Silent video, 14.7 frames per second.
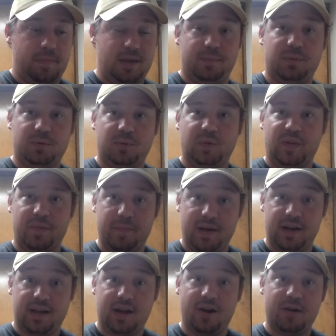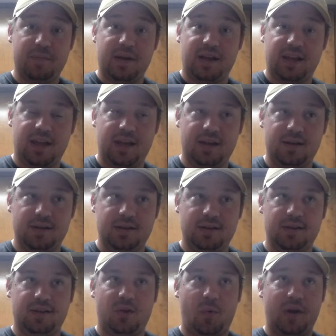people with Medicare and Medicaid
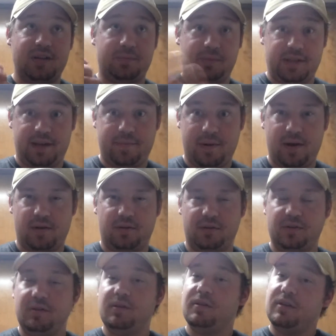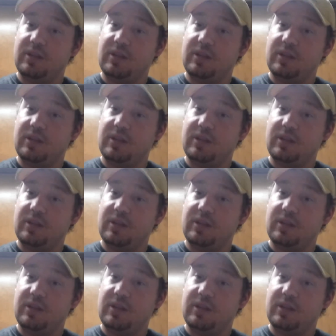going to Planned Parenthood,